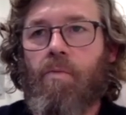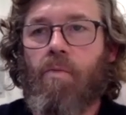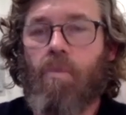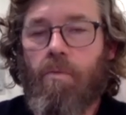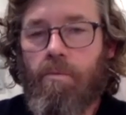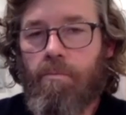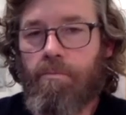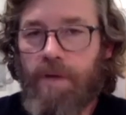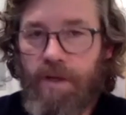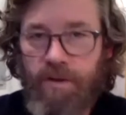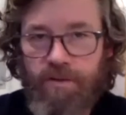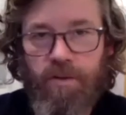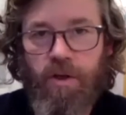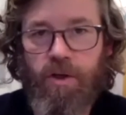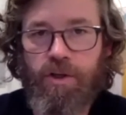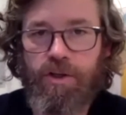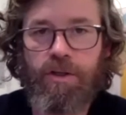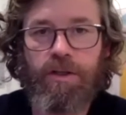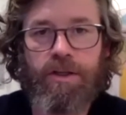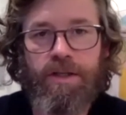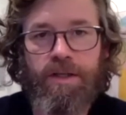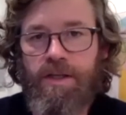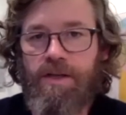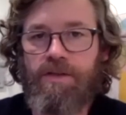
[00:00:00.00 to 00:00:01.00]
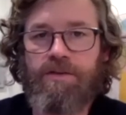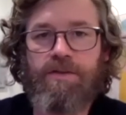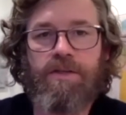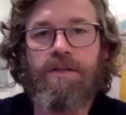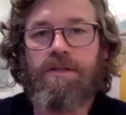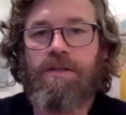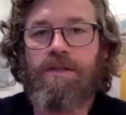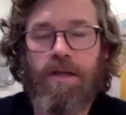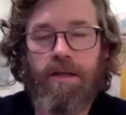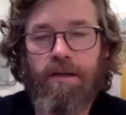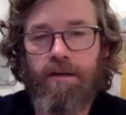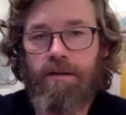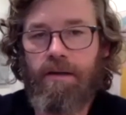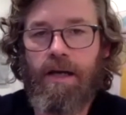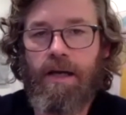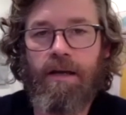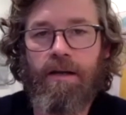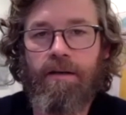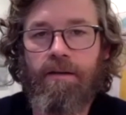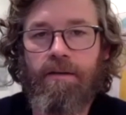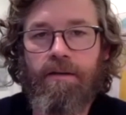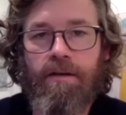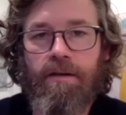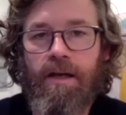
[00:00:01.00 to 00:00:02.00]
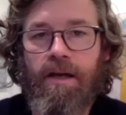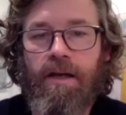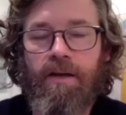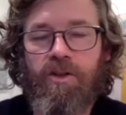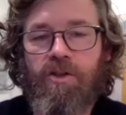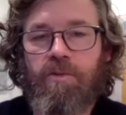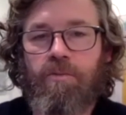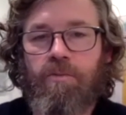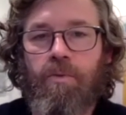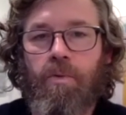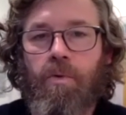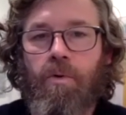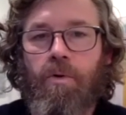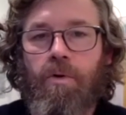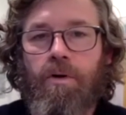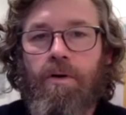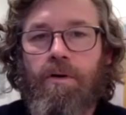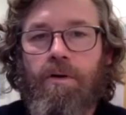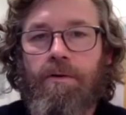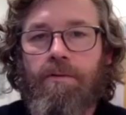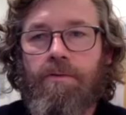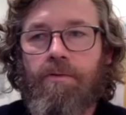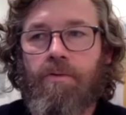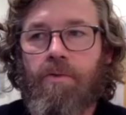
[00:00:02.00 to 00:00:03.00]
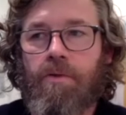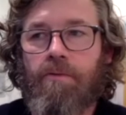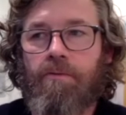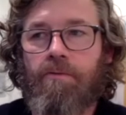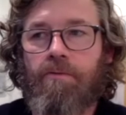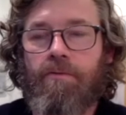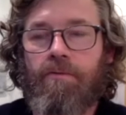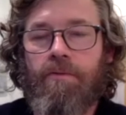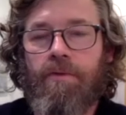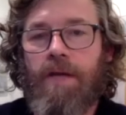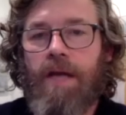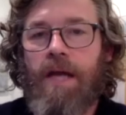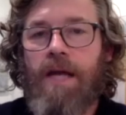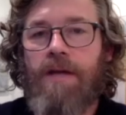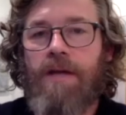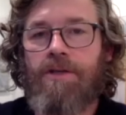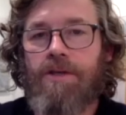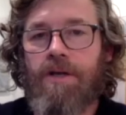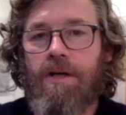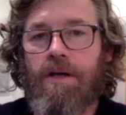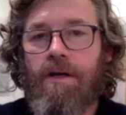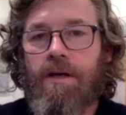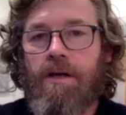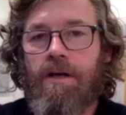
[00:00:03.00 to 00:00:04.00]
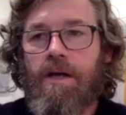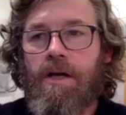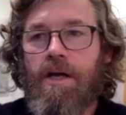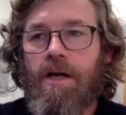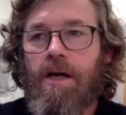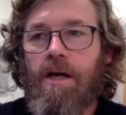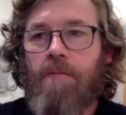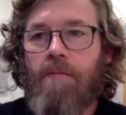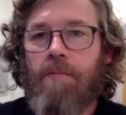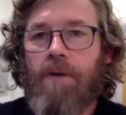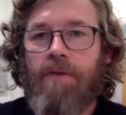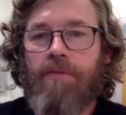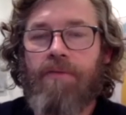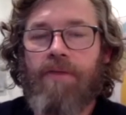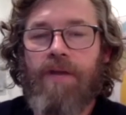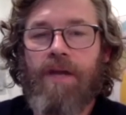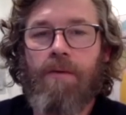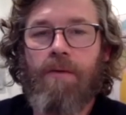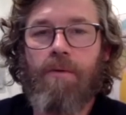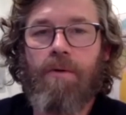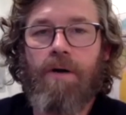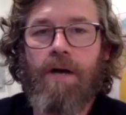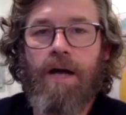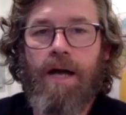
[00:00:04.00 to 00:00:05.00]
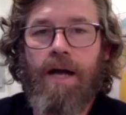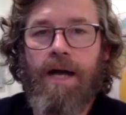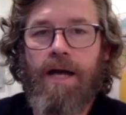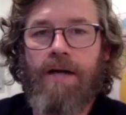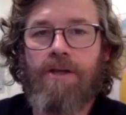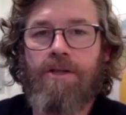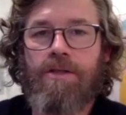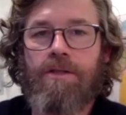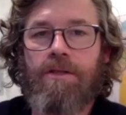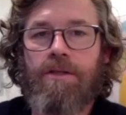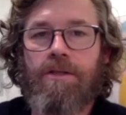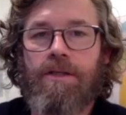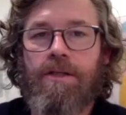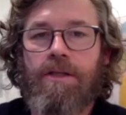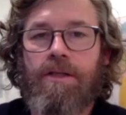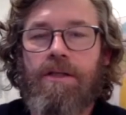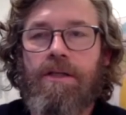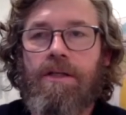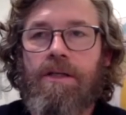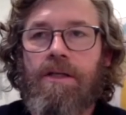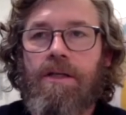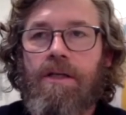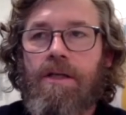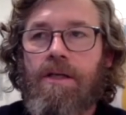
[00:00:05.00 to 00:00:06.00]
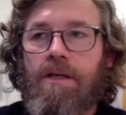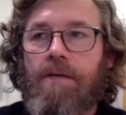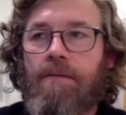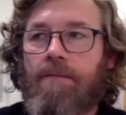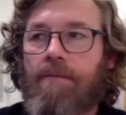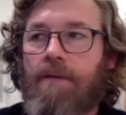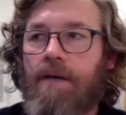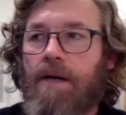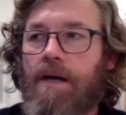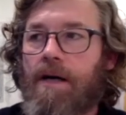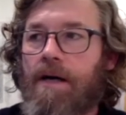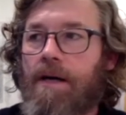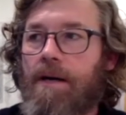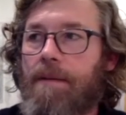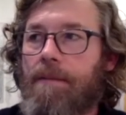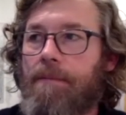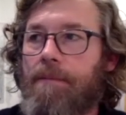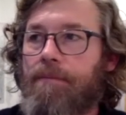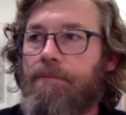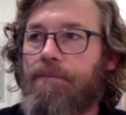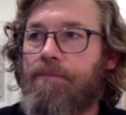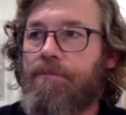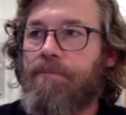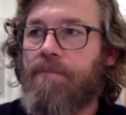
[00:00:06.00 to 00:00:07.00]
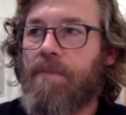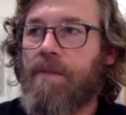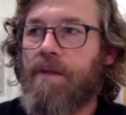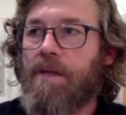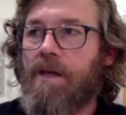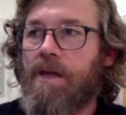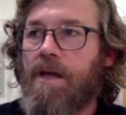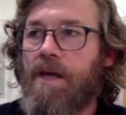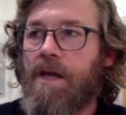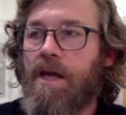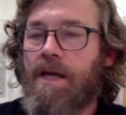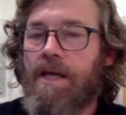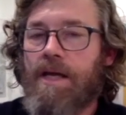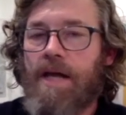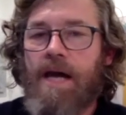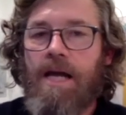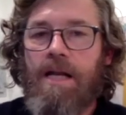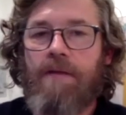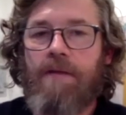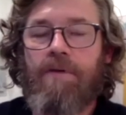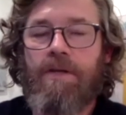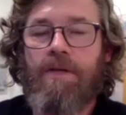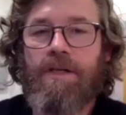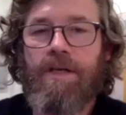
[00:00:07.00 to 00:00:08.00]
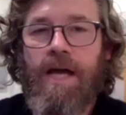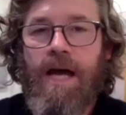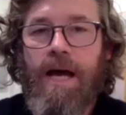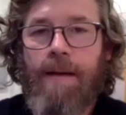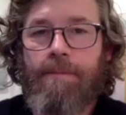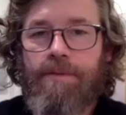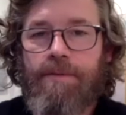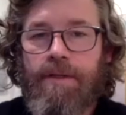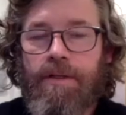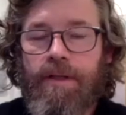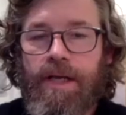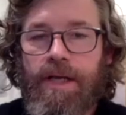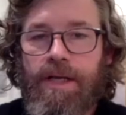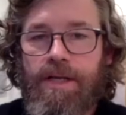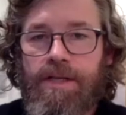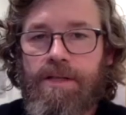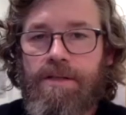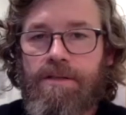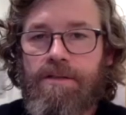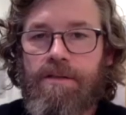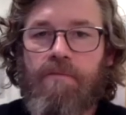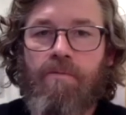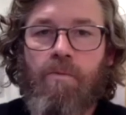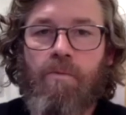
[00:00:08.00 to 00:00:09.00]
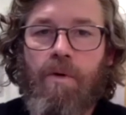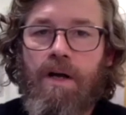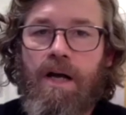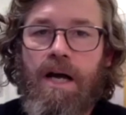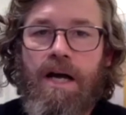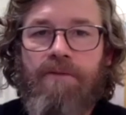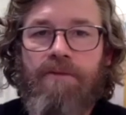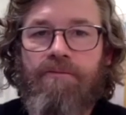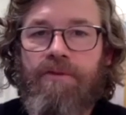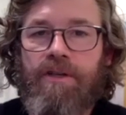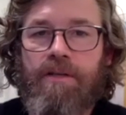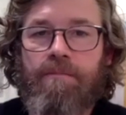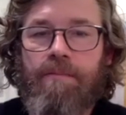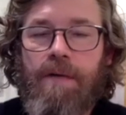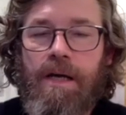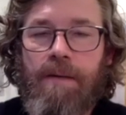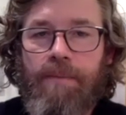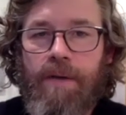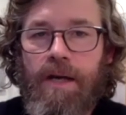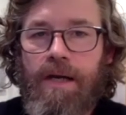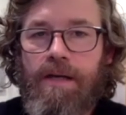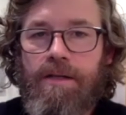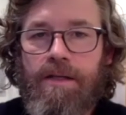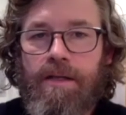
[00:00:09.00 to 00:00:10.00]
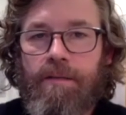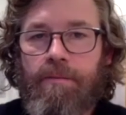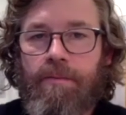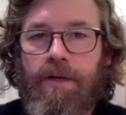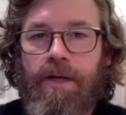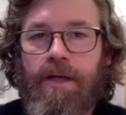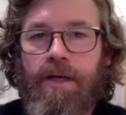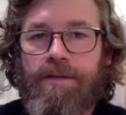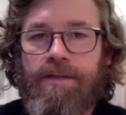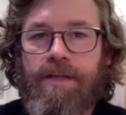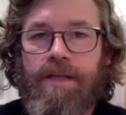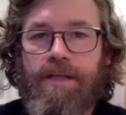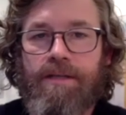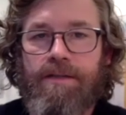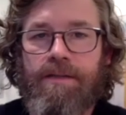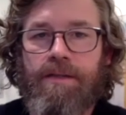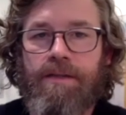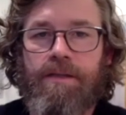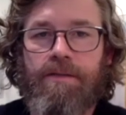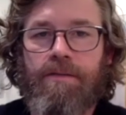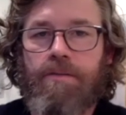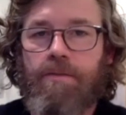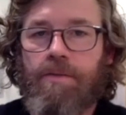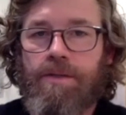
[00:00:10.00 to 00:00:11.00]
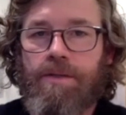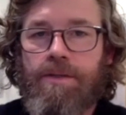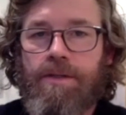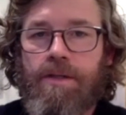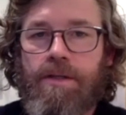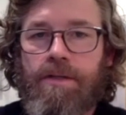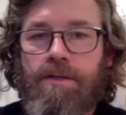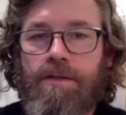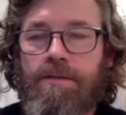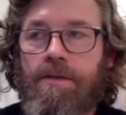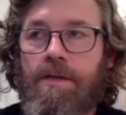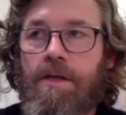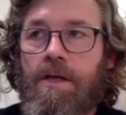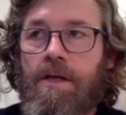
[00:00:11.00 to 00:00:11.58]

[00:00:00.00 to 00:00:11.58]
be socially distant and explore sort of nature, but they were actually kind of encapsulations of what I feel my painting process is, which is